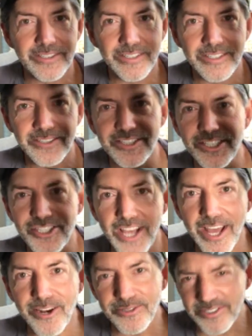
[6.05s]
Can you see
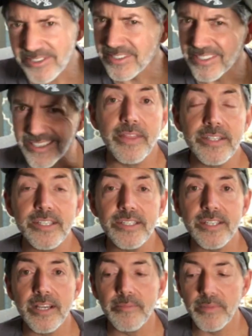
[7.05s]
shadows? This is
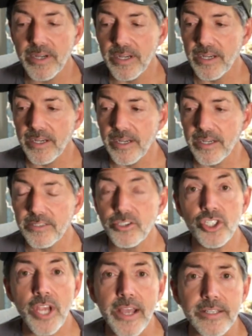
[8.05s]
a
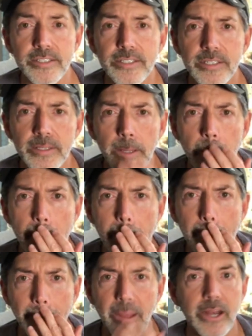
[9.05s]
chest
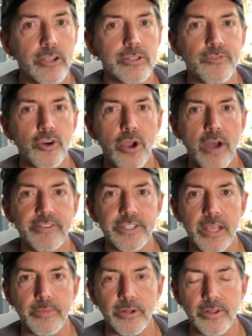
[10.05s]
that I use for a coffee
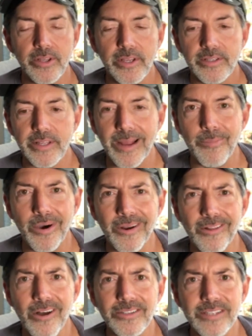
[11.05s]
table that I bought a
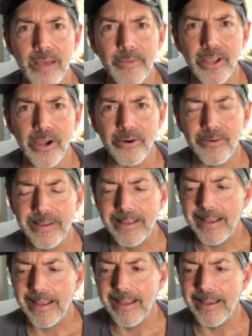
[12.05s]
long time ago,
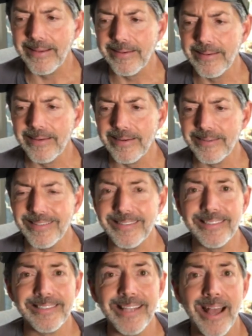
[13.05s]
and it
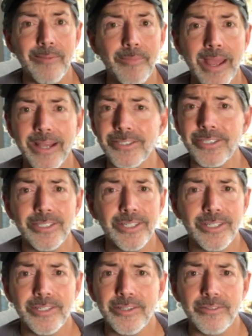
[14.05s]
does not match
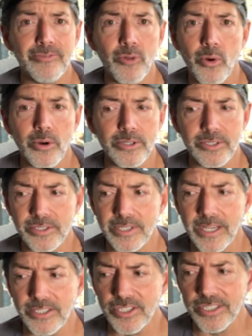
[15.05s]
the floors
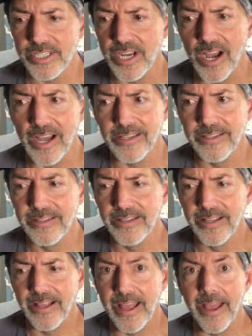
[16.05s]
I just got
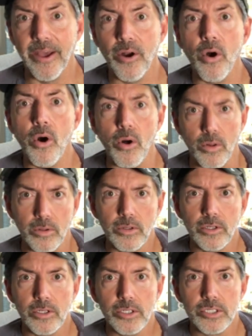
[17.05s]
at all.
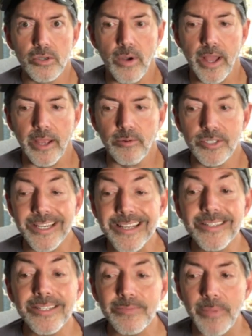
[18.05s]
So I was
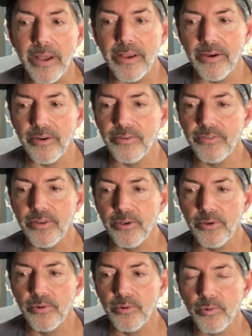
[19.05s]
inspired
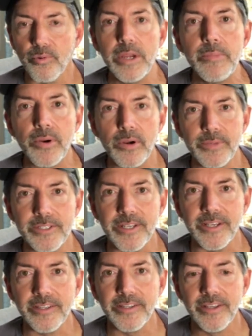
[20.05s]
to repurpose
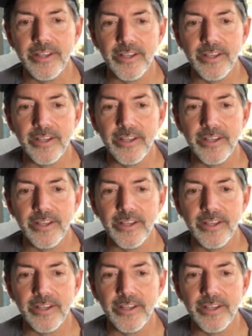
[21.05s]
it